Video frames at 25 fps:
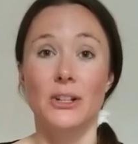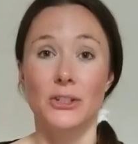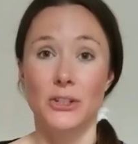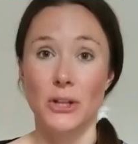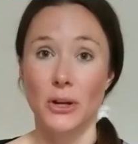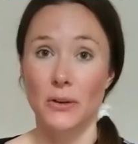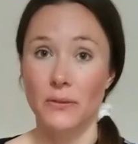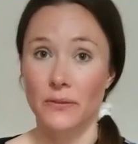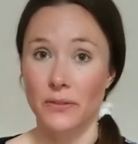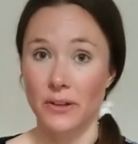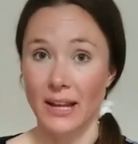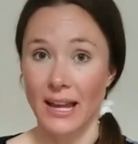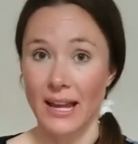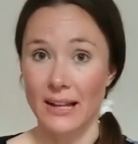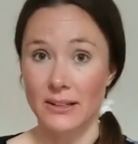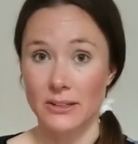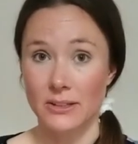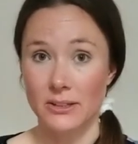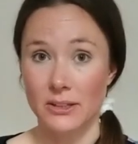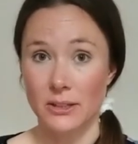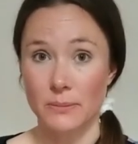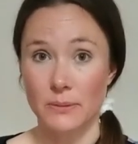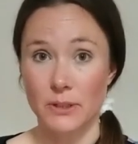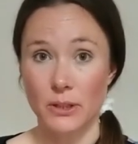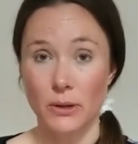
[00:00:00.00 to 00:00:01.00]
Don't forget to
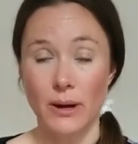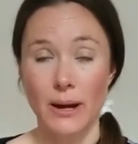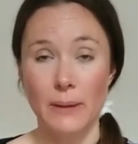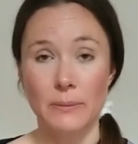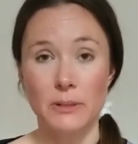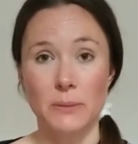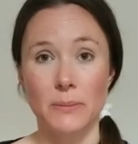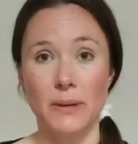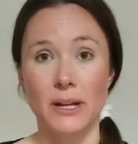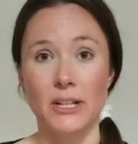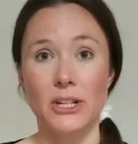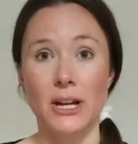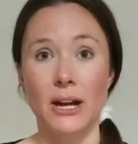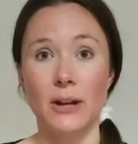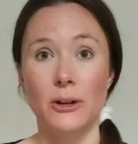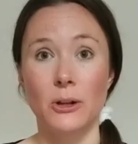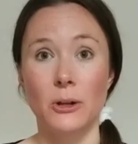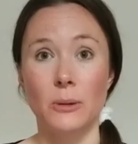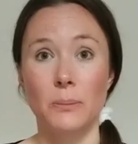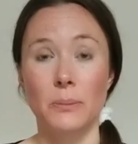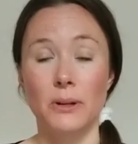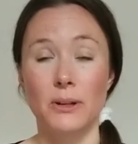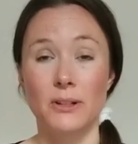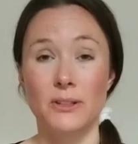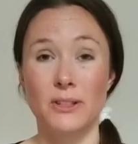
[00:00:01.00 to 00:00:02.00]
subscribe to my
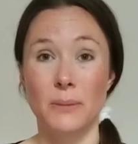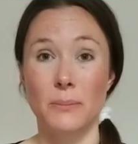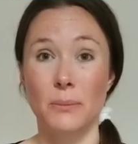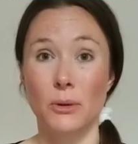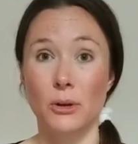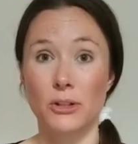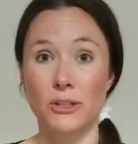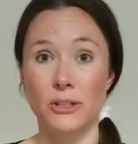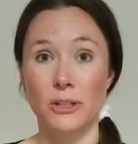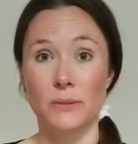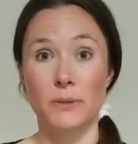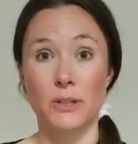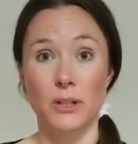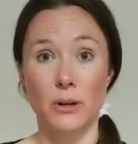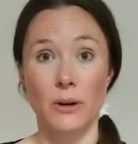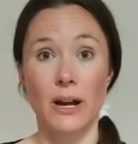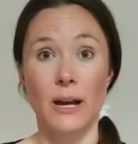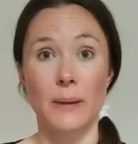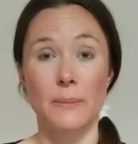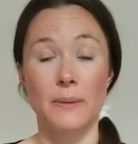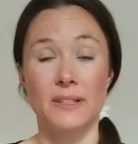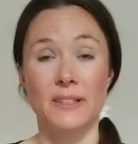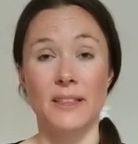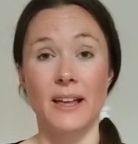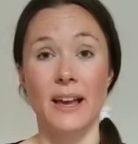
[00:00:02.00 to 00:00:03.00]
channel, because the more
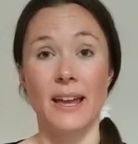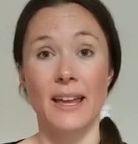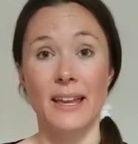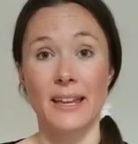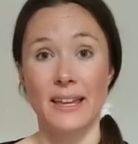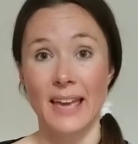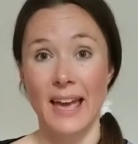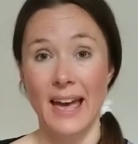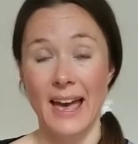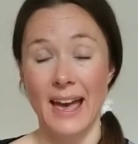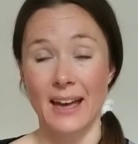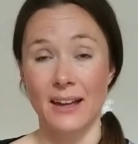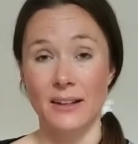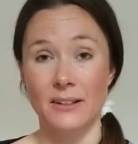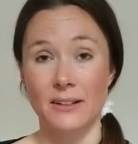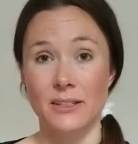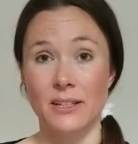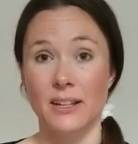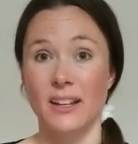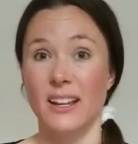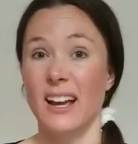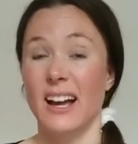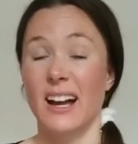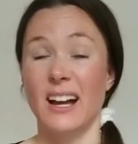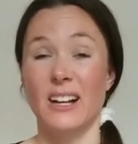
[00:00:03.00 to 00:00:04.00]
subscribers that I get
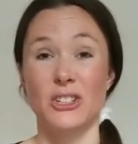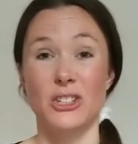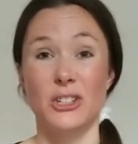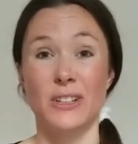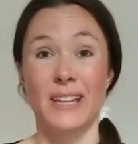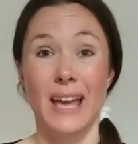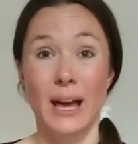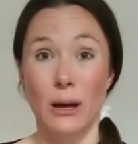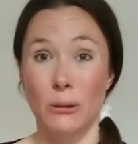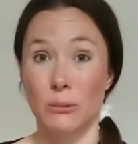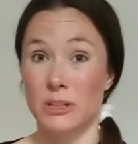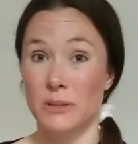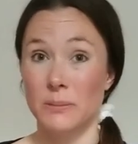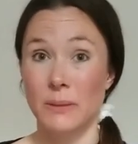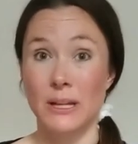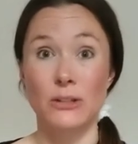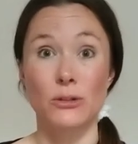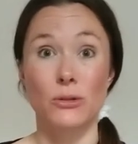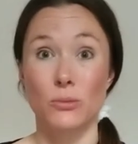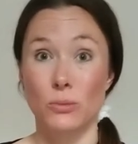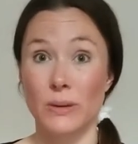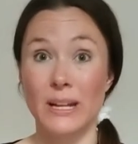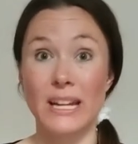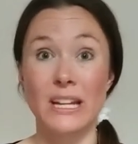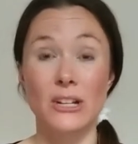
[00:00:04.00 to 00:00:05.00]
actually helps me
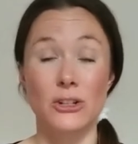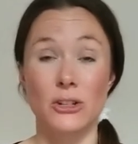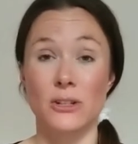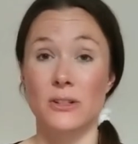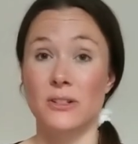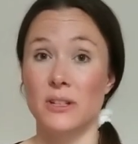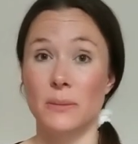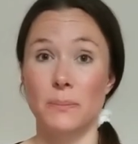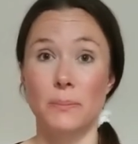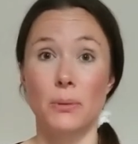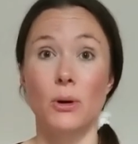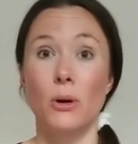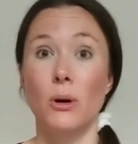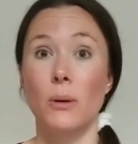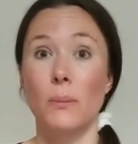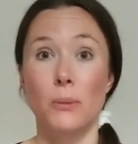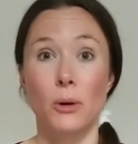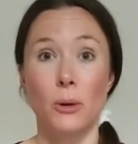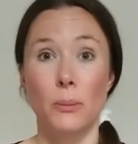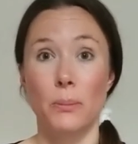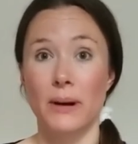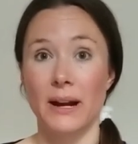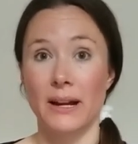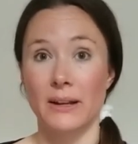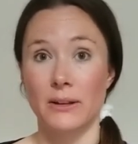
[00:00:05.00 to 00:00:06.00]
to reach and support
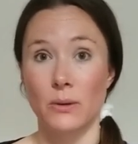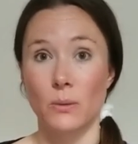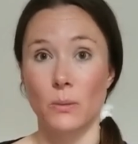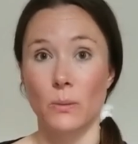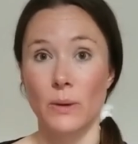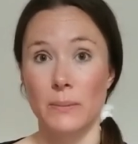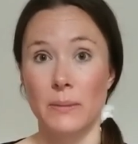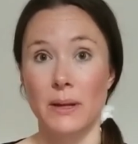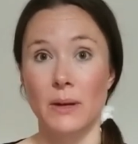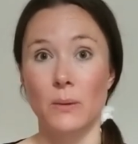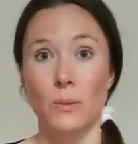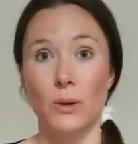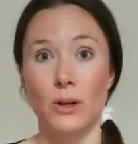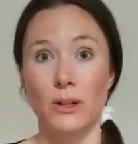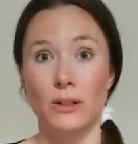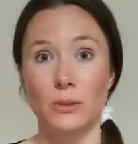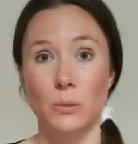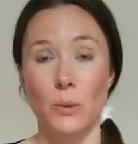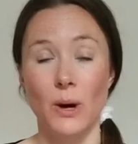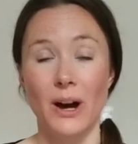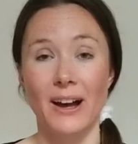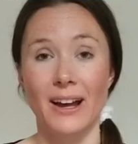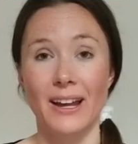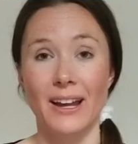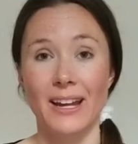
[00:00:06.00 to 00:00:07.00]
more pregnant women
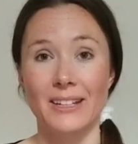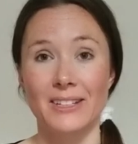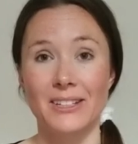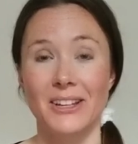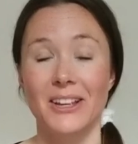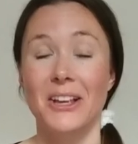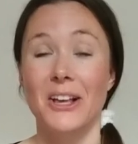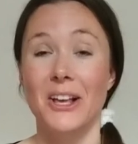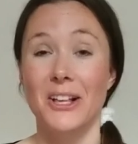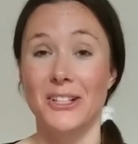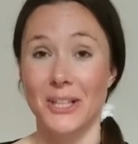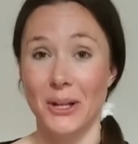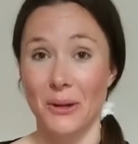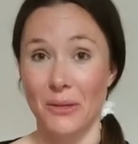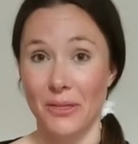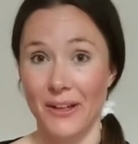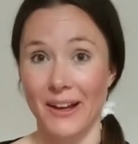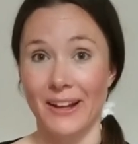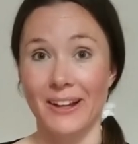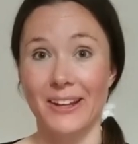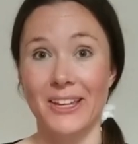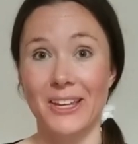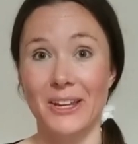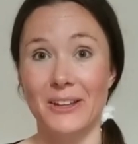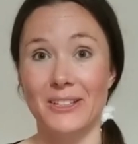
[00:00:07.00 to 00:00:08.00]
worldwide. So
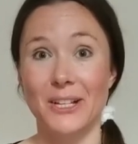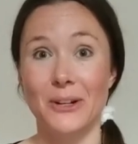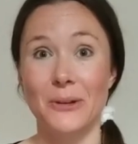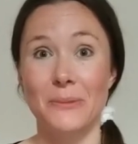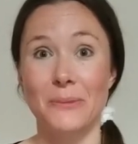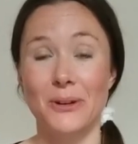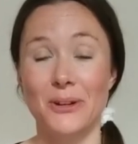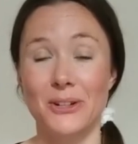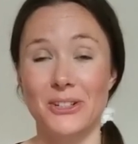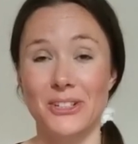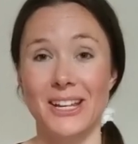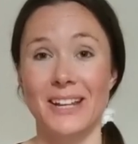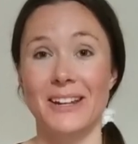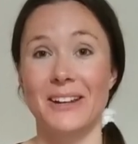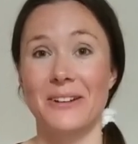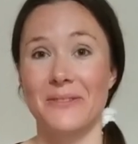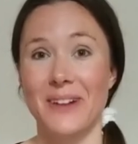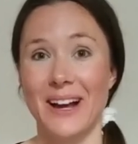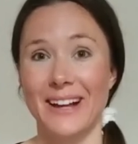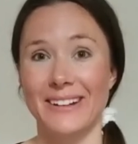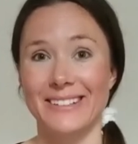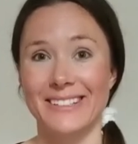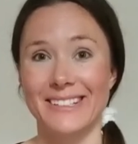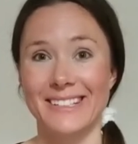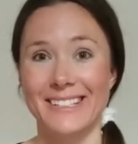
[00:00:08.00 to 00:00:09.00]
thank you so much in
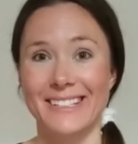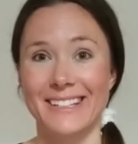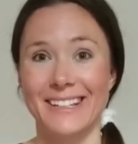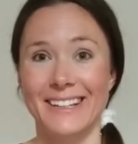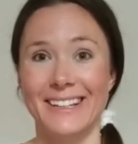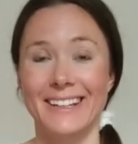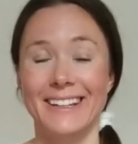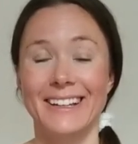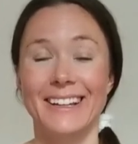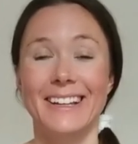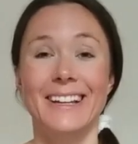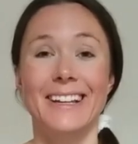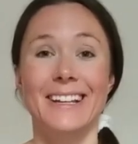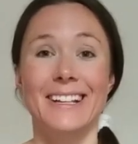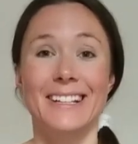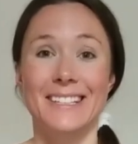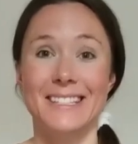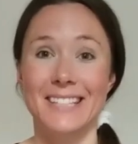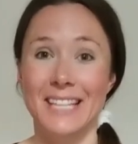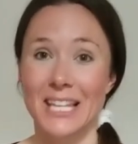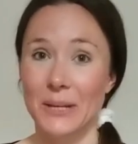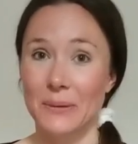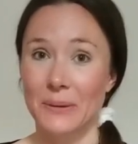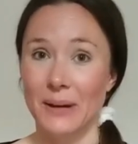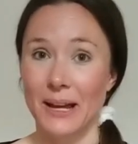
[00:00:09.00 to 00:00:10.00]
advance.
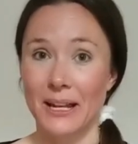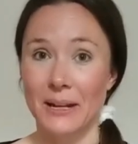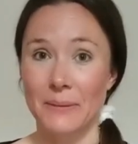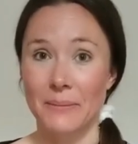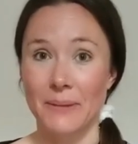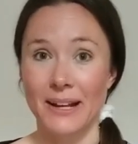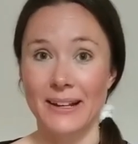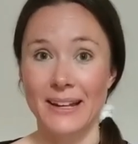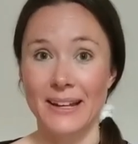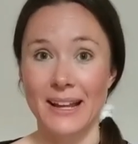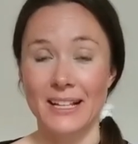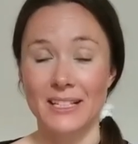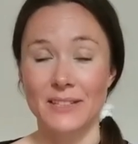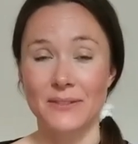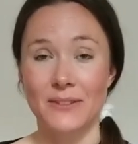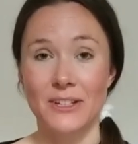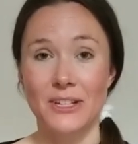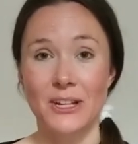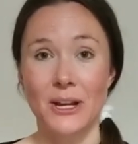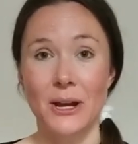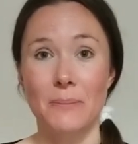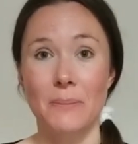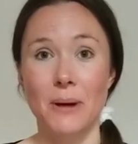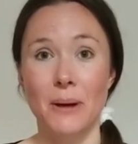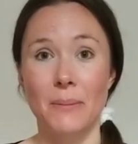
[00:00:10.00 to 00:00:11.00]
See you again in my next
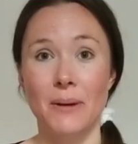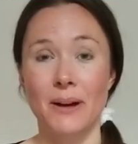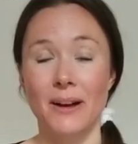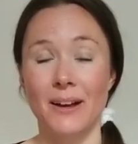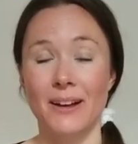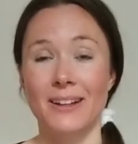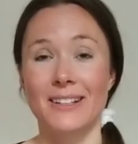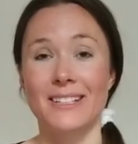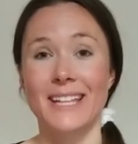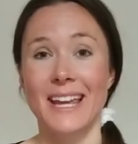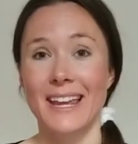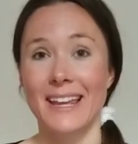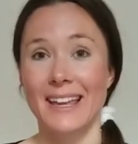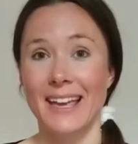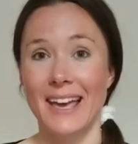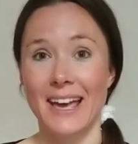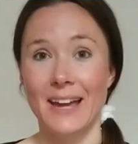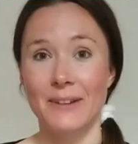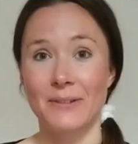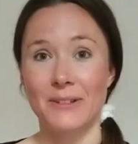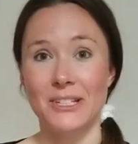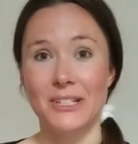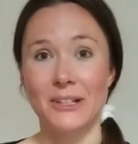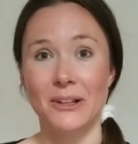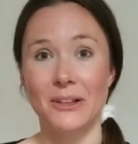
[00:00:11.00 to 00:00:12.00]
video, Mama. Take
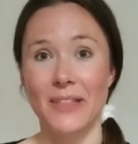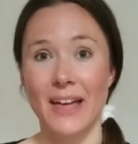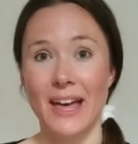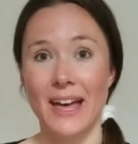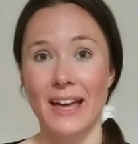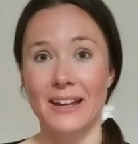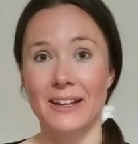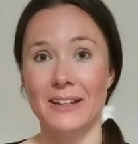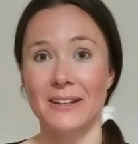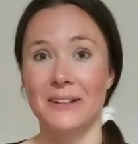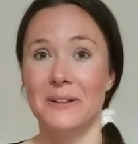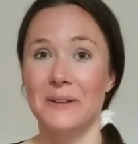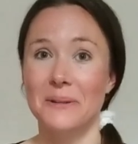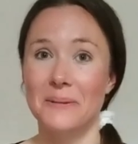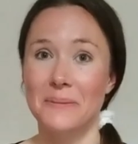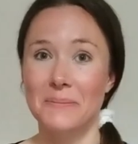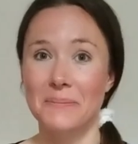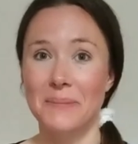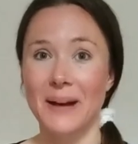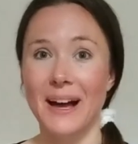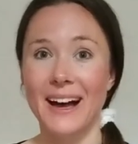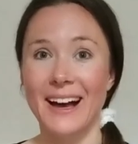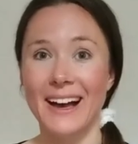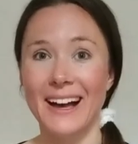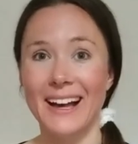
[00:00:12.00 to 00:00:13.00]
care until then.
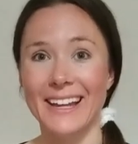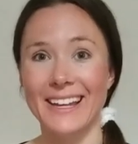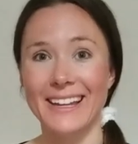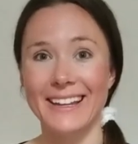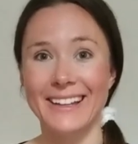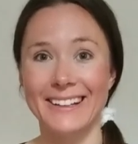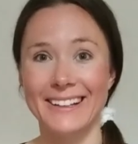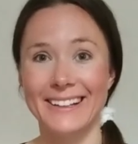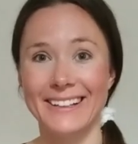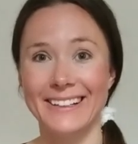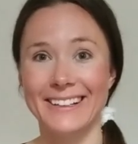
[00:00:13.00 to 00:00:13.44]
Bye.